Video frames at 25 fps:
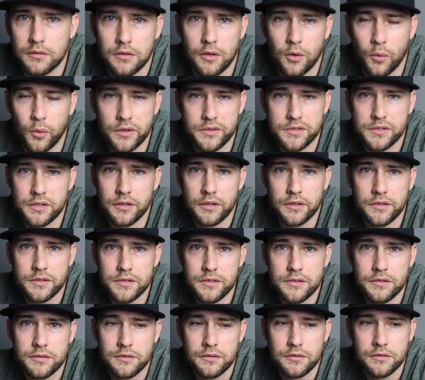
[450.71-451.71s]

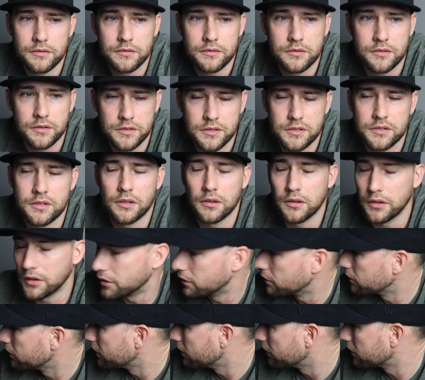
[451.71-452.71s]
coincidence just to
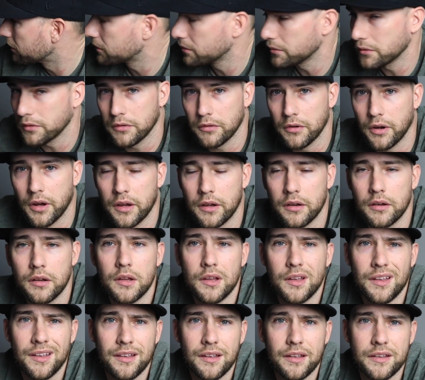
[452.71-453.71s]
literally look to the right
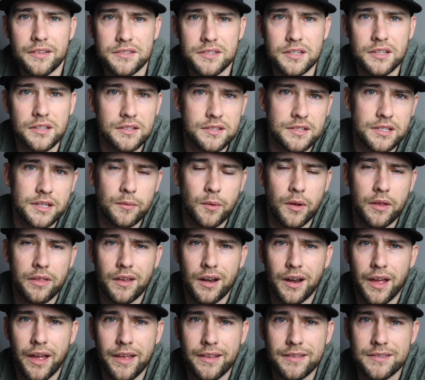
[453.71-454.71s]
and see a teammate
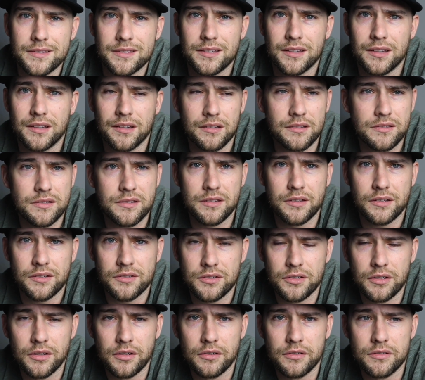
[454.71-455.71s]
that I hadn't seen in
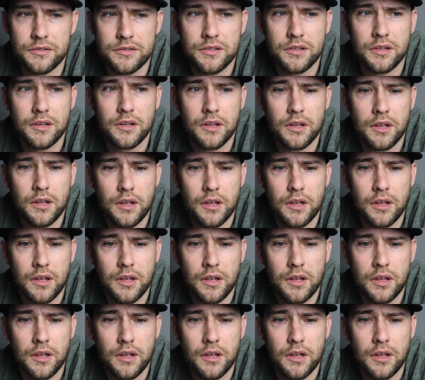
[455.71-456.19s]
6 years.